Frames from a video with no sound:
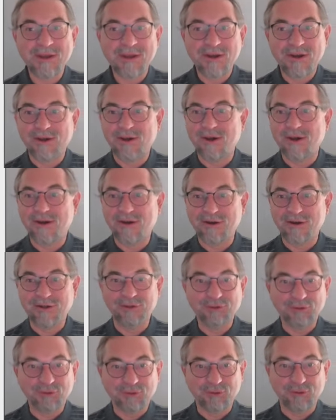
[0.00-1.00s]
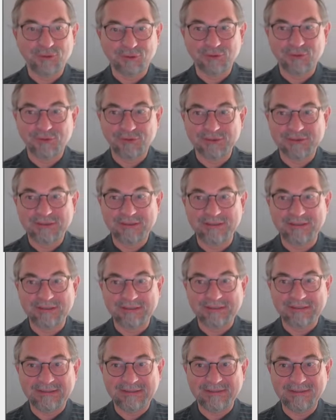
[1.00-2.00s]
uh, you could also see
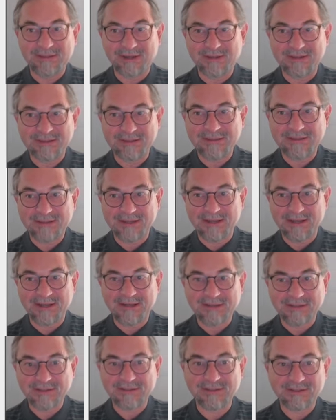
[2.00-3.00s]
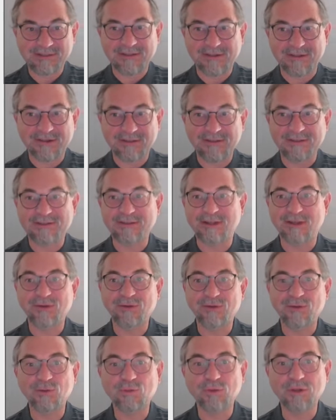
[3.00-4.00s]
these sites as sites that
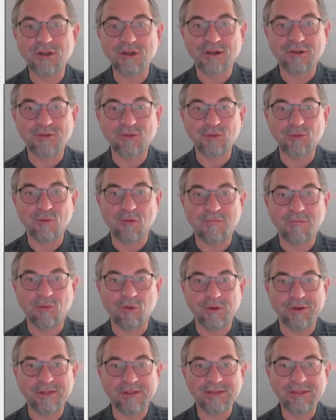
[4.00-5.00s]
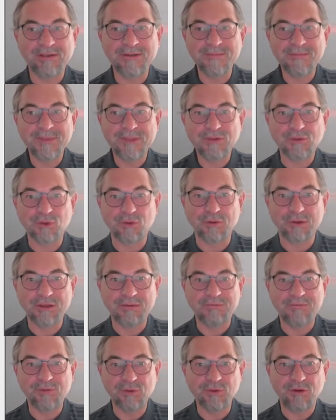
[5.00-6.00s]
you would like to avoid. So
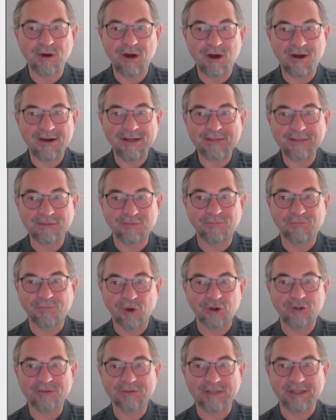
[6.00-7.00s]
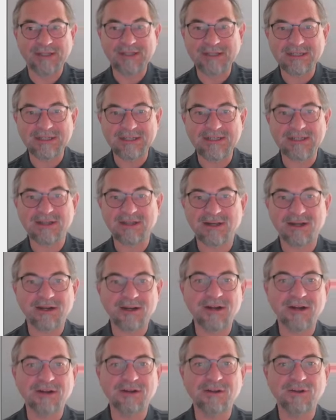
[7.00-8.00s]
if you are at a vertex,
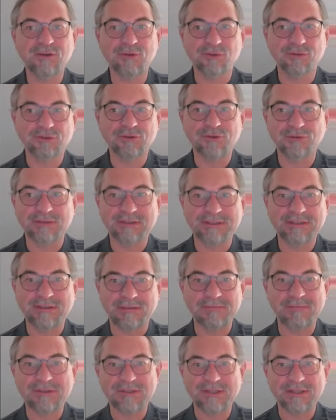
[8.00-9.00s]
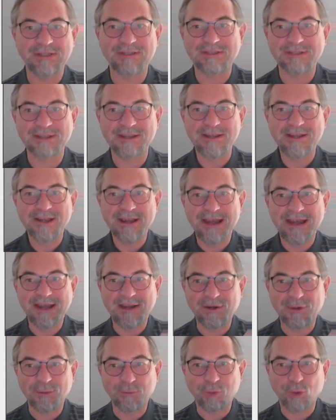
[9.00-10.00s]
uh, you also in some sense
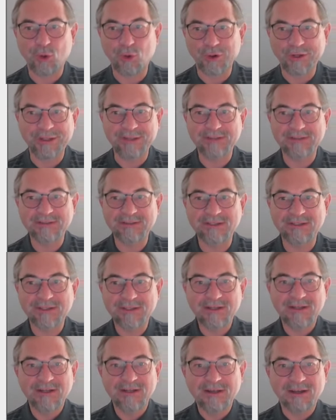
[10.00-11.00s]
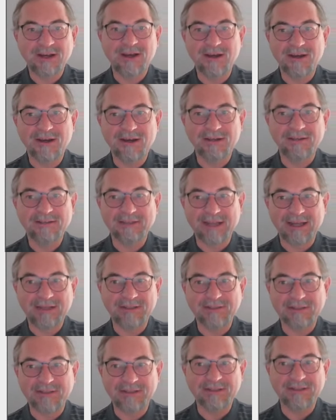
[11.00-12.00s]
at a point uh,
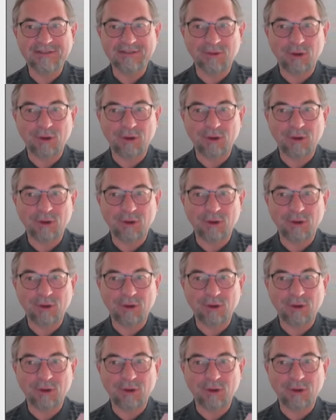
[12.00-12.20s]
that is